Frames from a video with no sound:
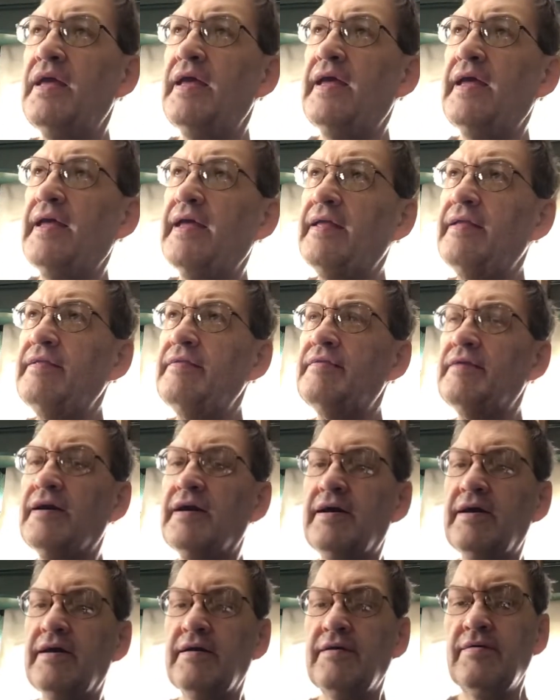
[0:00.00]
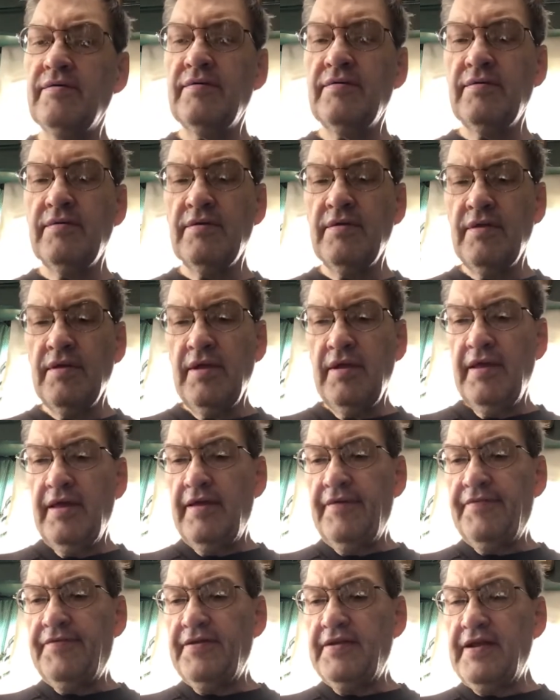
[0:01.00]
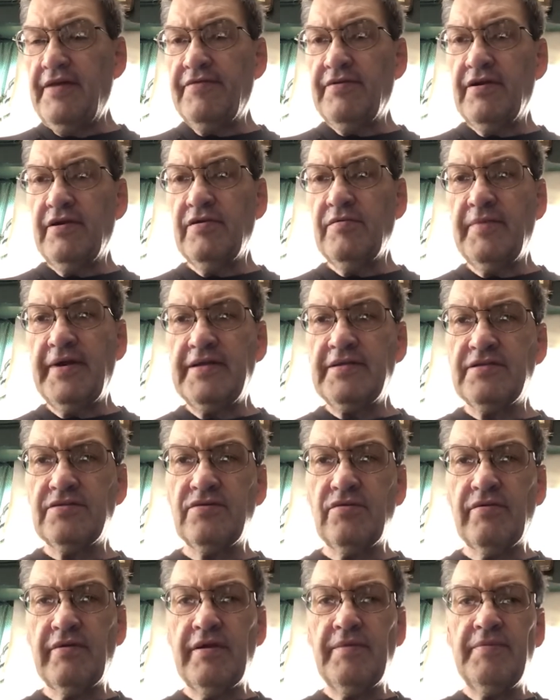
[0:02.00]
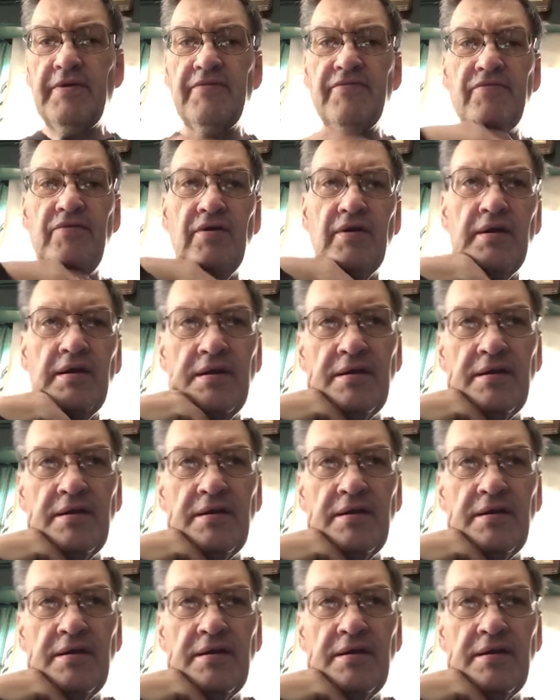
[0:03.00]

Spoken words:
And if you never heard my story before,